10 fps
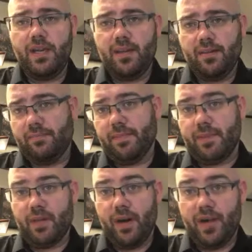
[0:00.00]
It would
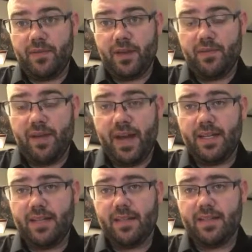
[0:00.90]
be great if you could
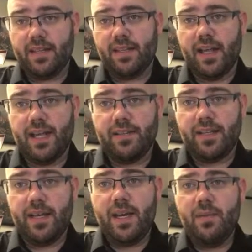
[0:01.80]
find it. That's unlikely,